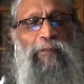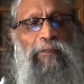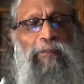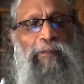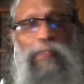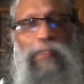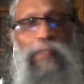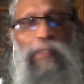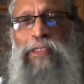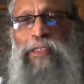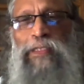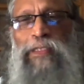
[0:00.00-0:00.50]

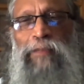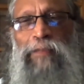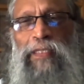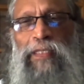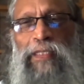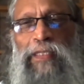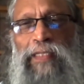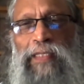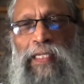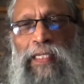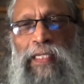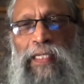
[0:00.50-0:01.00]

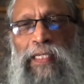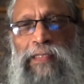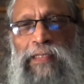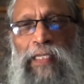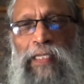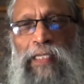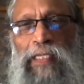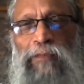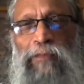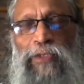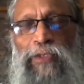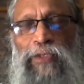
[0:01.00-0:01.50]
possibility has
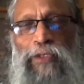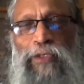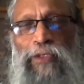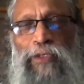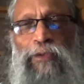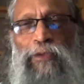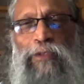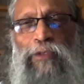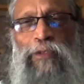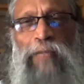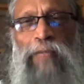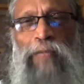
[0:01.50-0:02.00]
come to you
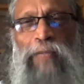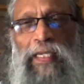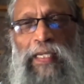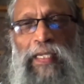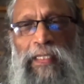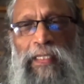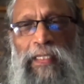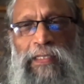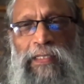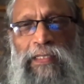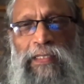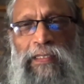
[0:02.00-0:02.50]
to
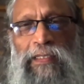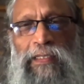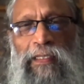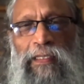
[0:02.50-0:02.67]
manage,